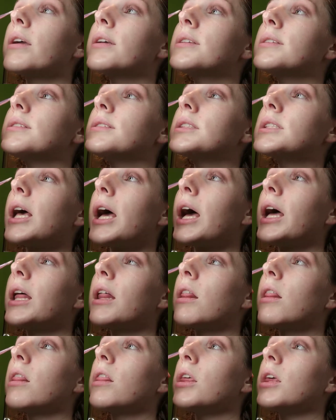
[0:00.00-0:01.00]
set
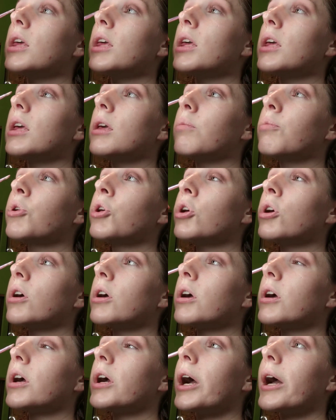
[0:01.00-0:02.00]
the
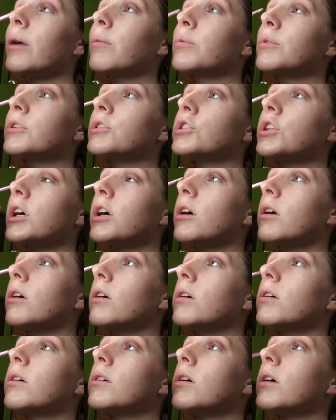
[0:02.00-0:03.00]
pure hybrid
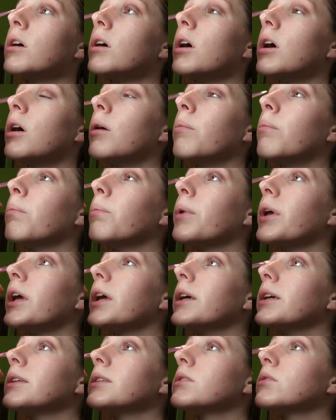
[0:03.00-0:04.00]
gel
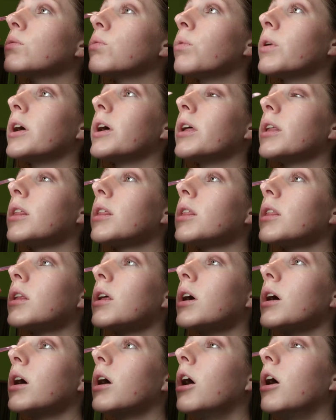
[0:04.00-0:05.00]
base with
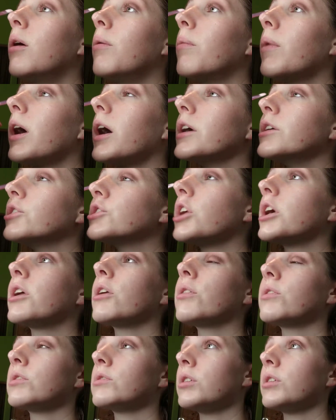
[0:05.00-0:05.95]
eyeshadow.